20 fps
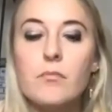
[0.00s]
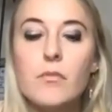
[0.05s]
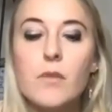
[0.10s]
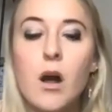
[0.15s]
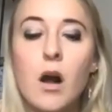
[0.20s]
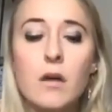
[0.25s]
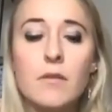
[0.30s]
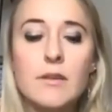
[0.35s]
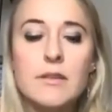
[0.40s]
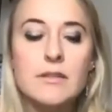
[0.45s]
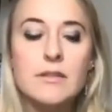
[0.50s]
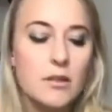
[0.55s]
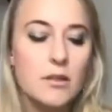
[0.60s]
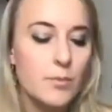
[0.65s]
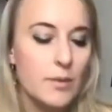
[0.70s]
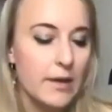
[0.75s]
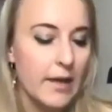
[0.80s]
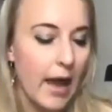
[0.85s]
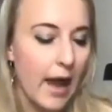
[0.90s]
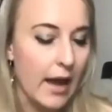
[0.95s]
obviously
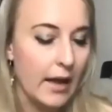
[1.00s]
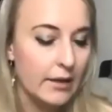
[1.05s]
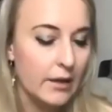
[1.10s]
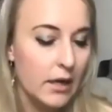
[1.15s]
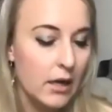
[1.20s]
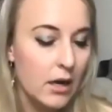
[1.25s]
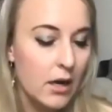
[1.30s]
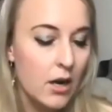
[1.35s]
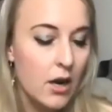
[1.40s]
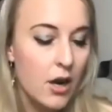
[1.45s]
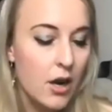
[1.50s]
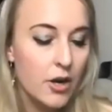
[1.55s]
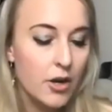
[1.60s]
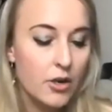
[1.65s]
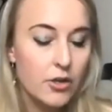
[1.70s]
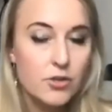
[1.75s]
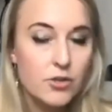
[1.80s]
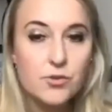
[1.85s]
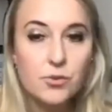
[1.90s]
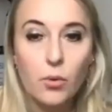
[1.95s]
we can't
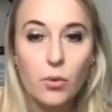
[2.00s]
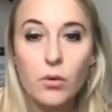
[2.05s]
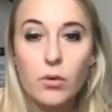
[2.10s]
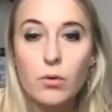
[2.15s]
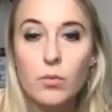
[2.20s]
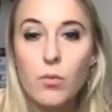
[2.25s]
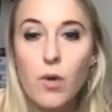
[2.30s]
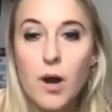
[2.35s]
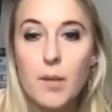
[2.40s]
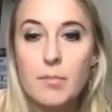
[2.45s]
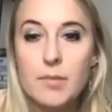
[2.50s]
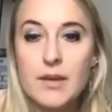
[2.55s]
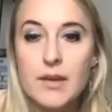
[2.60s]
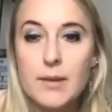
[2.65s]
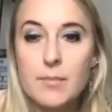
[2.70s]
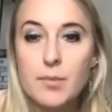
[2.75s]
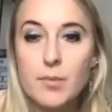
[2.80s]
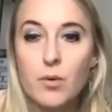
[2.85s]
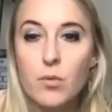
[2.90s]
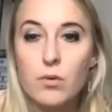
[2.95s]
control what
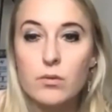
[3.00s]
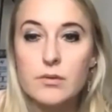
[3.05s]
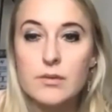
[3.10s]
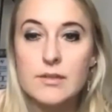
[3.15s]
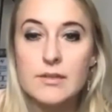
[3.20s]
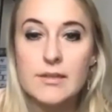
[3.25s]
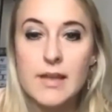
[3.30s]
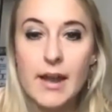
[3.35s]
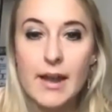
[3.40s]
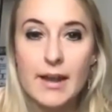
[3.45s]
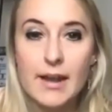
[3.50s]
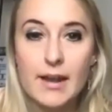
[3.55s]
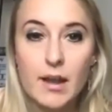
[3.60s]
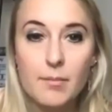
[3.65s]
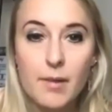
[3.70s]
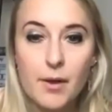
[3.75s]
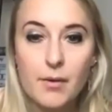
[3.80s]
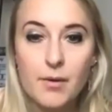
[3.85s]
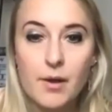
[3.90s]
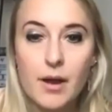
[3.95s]
people will say
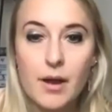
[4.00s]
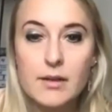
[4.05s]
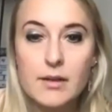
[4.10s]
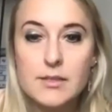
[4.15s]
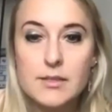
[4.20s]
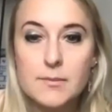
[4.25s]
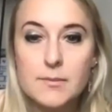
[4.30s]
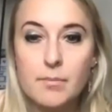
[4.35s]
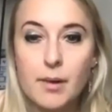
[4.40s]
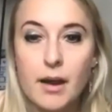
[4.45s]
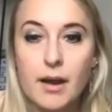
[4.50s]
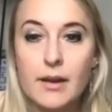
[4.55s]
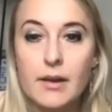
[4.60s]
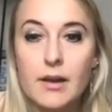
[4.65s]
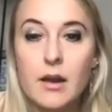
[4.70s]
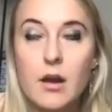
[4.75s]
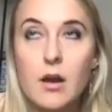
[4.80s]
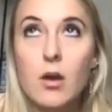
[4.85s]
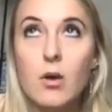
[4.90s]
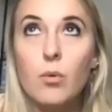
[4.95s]
about us, but
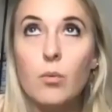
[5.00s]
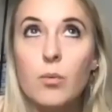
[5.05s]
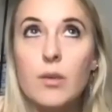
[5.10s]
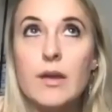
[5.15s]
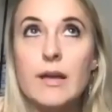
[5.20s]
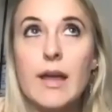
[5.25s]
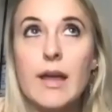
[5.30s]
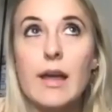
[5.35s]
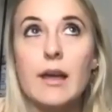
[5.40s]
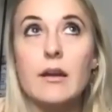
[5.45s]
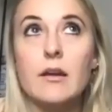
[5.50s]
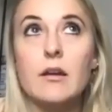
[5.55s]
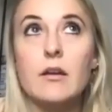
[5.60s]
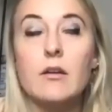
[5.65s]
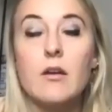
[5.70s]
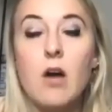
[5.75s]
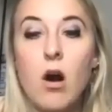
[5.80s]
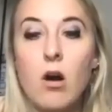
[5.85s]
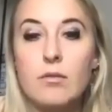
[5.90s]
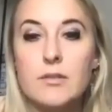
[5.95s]
we can
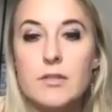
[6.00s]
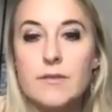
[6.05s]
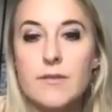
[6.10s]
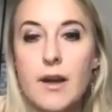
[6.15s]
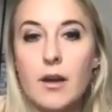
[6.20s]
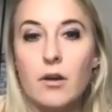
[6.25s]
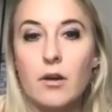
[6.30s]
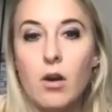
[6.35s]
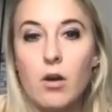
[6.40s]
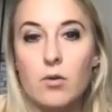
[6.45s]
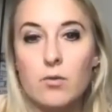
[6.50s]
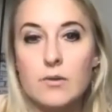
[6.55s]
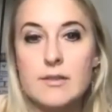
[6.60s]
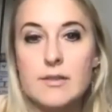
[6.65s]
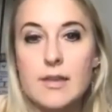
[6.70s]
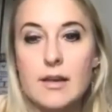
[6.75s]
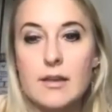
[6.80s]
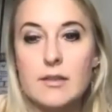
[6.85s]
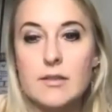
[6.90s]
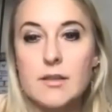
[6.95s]
cultivate our own
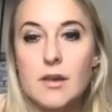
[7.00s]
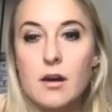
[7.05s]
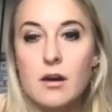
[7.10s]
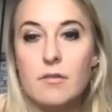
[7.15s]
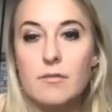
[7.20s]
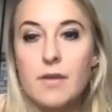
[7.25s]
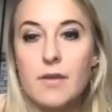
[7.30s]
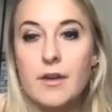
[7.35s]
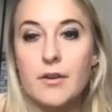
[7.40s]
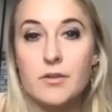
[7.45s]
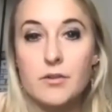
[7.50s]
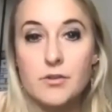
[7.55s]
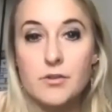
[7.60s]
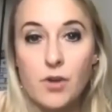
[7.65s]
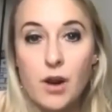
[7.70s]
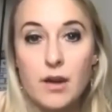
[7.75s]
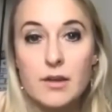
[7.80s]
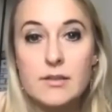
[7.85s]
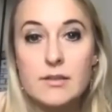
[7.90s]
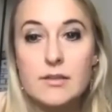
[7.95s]
sense of inner
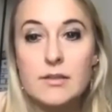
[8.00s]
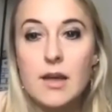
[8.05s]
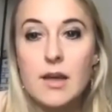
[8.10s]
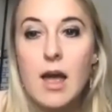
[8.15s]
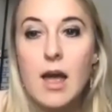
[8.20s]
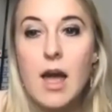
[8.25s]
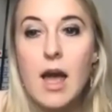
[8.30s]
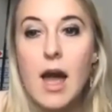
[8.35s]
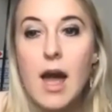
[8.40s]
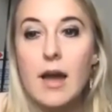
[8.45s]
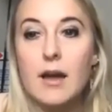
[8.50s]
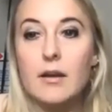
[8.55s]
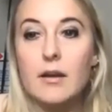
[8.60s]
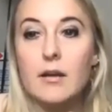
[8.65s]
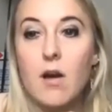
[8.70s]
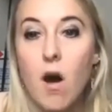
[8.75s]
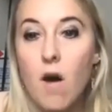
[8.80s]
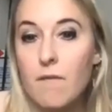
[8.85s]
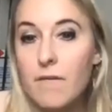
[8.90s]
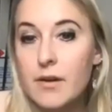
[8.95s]
trust and
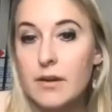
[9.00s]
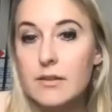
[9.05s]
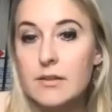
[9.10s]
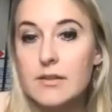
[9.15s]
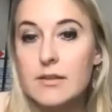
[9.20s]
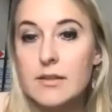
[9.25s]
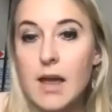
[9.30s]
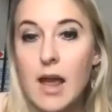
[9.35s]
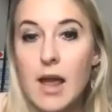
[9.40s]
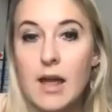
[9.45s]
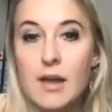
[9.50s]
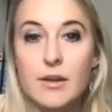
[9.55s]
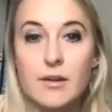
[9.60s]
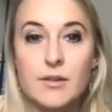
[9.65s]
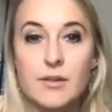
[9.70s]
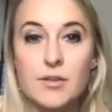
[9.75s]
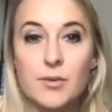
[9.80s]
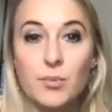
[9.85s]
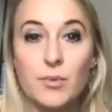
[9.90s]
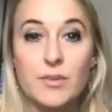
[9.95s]
confidence
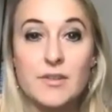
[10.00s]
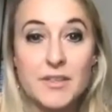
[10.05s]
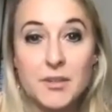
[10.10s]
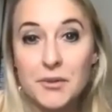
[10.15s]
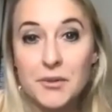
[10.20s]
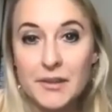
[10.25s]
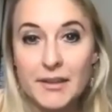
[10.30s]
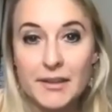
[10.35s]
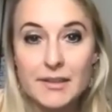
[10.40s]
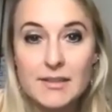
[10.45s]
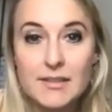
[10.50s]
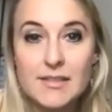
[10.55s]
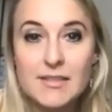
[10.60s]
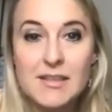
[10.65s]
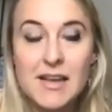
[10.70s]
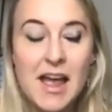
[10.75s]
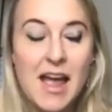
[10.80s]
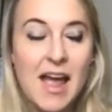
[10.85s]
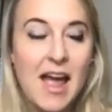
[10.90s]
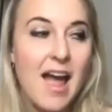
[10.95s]
and resilience.
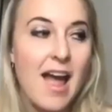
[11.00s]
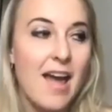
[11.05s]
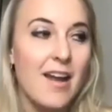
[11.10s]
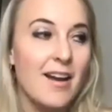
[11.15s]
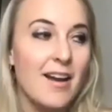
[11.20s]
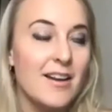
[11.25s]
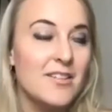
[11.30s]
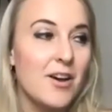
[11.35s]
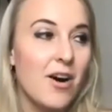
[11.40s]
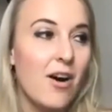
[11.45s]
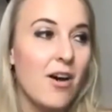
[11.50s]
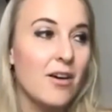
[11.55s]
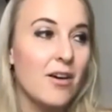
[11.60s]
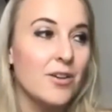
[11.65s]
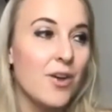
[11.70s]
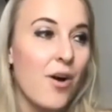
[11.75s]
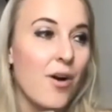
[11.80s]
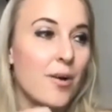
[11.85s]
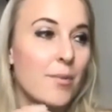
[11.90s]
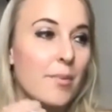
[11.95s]
And I talk a
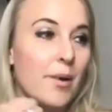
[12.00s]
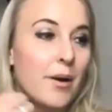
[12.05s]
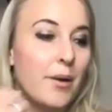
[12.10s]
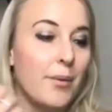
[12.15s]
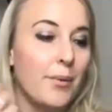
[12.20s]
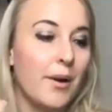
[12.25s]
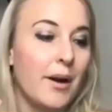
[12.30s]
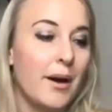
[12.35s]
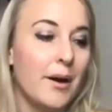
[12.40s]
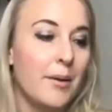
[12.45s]
lot about